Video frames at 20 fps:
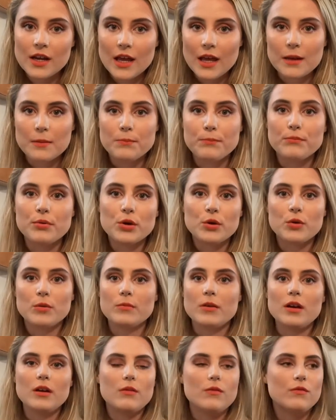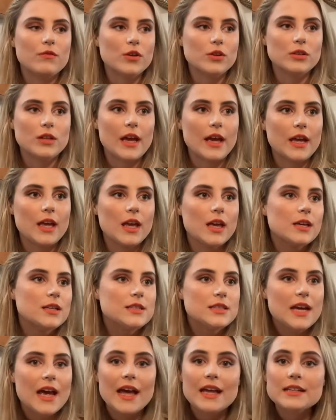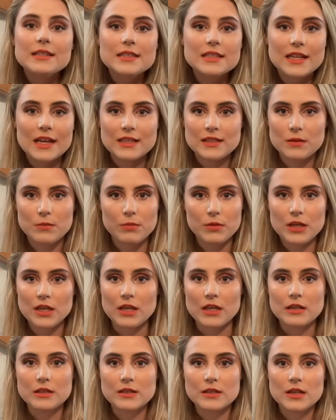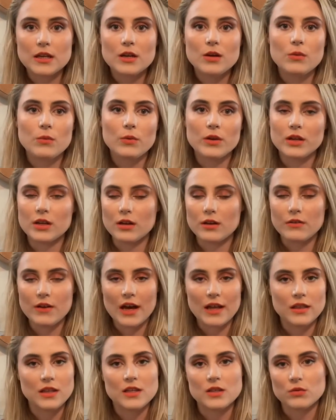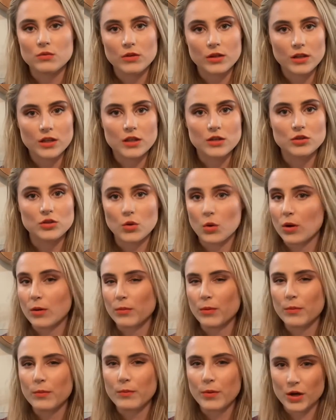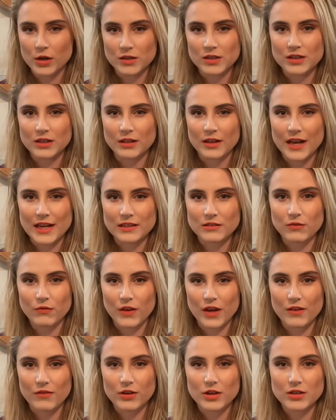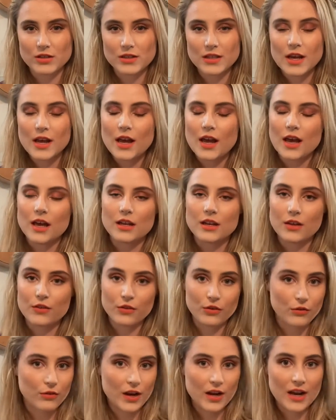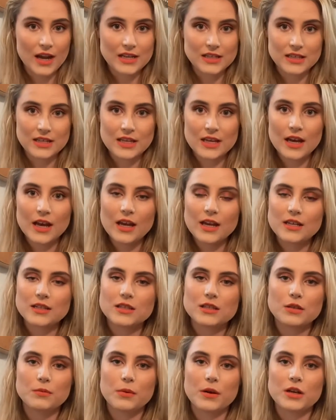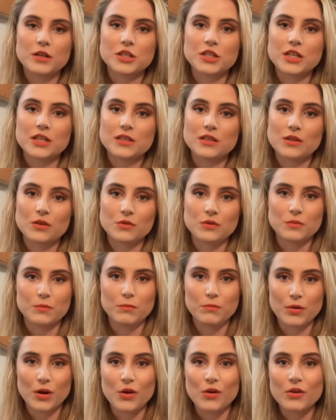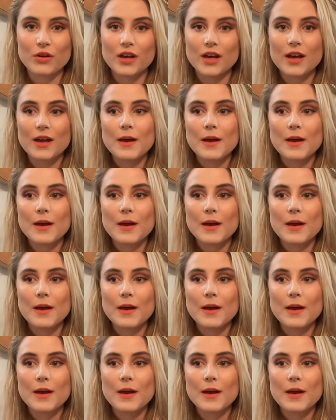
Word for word: and boom, for like 10 cents a piece, we could have had these really adorable personalized favors. Another great idea is to purchase those bulk